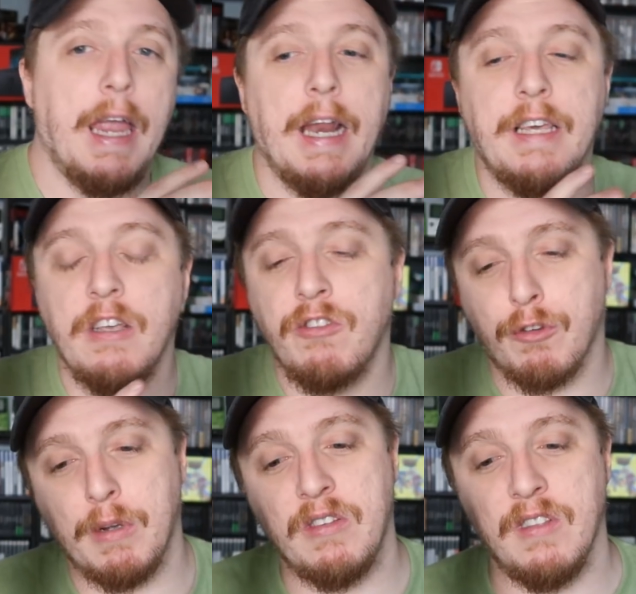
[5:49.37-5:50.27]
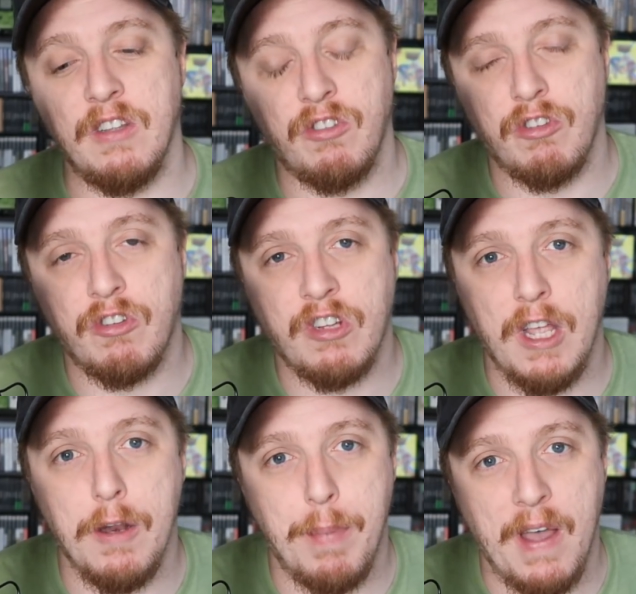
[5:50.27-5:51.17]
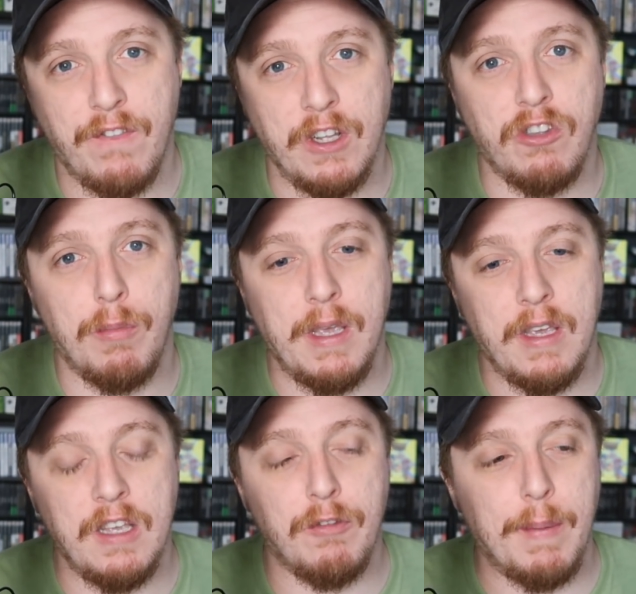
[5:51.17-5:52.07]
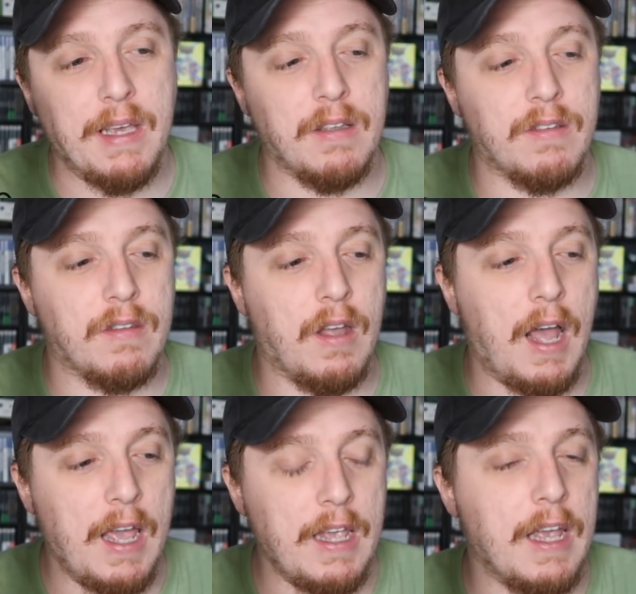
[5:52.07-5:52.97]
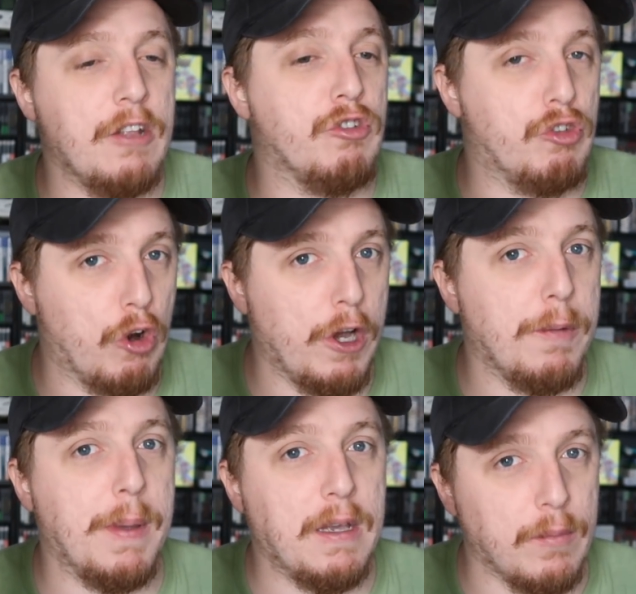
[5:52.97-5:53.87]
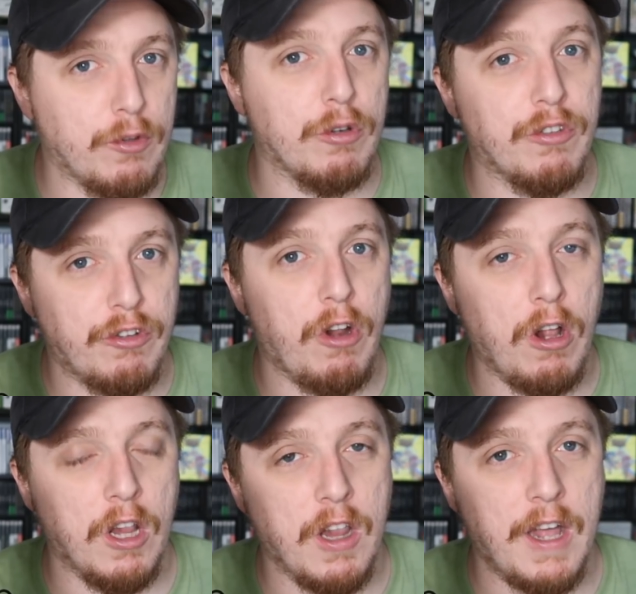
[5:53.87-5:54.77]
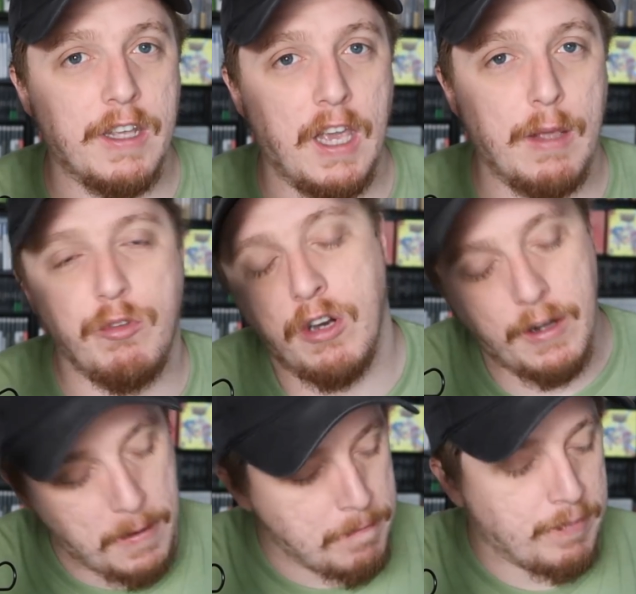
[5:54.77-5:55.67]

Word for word: and I guess the reason that's just kind of baffling to me is because I enjoy being able to install a lot of games you know